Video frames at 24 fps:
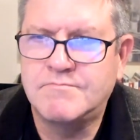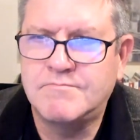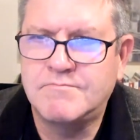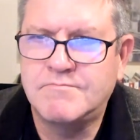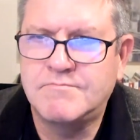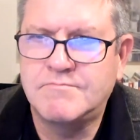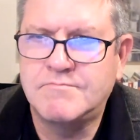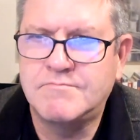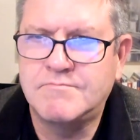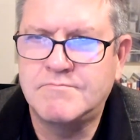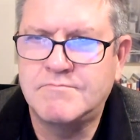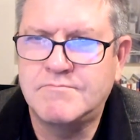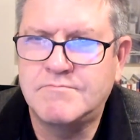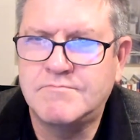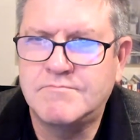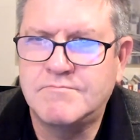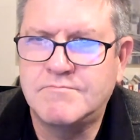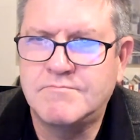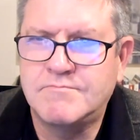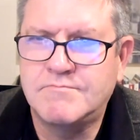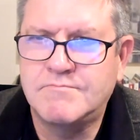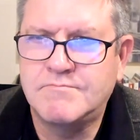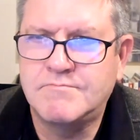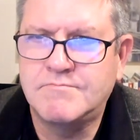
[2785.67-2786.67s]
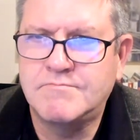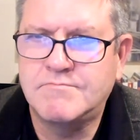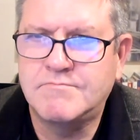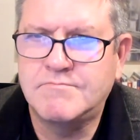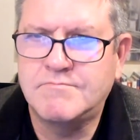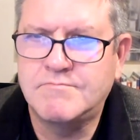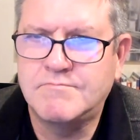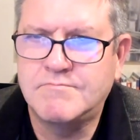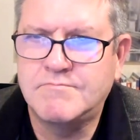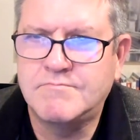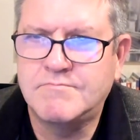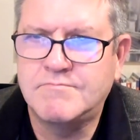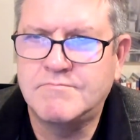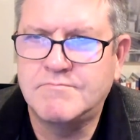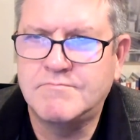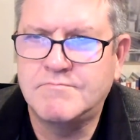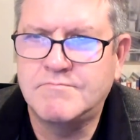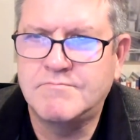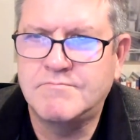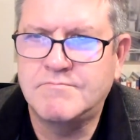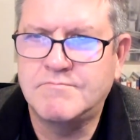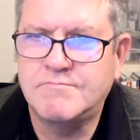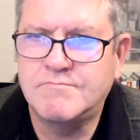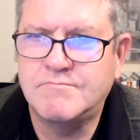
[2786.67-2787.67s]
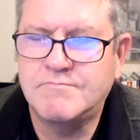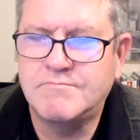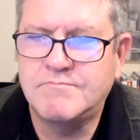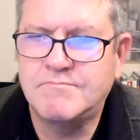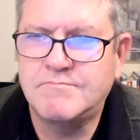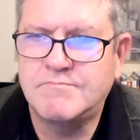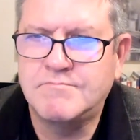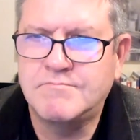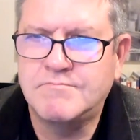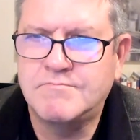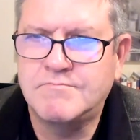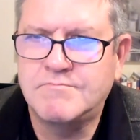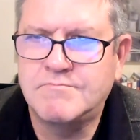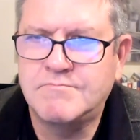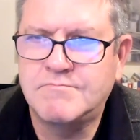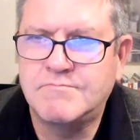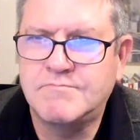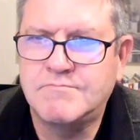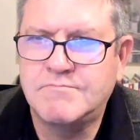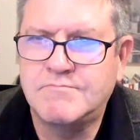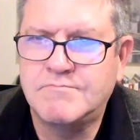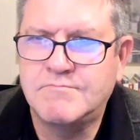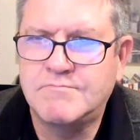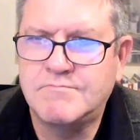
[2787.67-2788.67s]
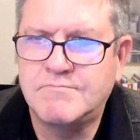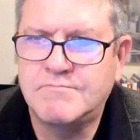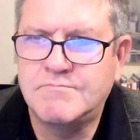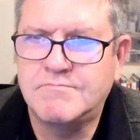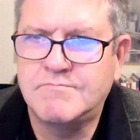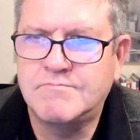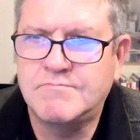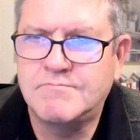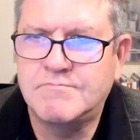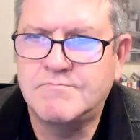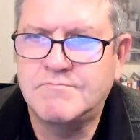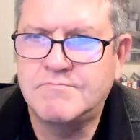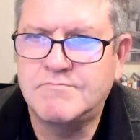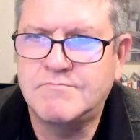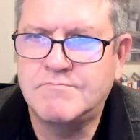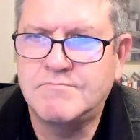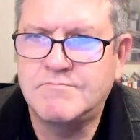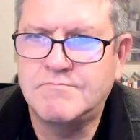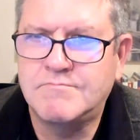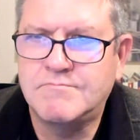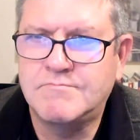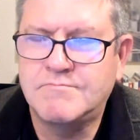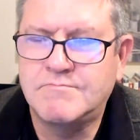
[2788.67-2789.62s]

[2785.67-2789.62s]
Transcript: (silent)